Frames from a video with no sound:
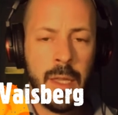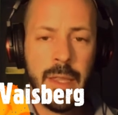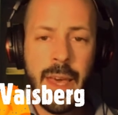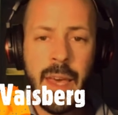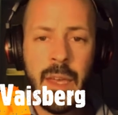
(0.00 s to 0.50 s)

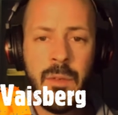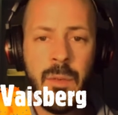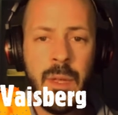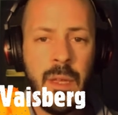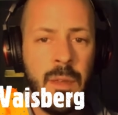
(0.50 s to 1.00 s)
that
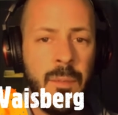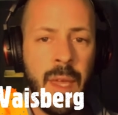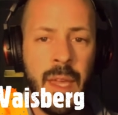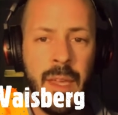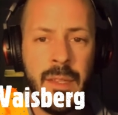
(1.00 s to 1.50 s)
we
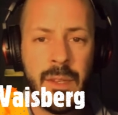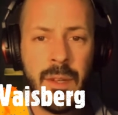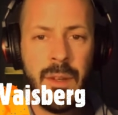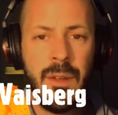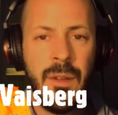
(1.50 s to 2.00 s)
may
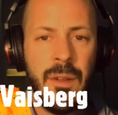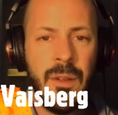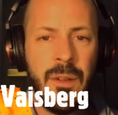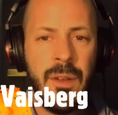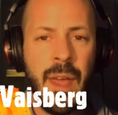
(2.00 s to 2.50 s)

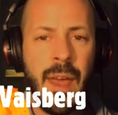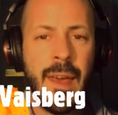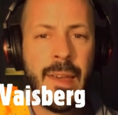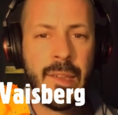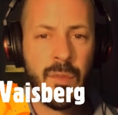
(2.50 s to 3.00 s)
turn
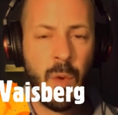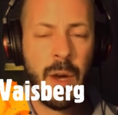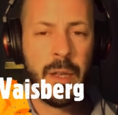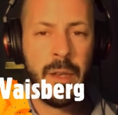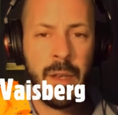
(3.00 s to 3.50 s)
as
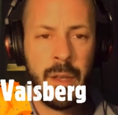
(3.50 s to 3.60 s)
one.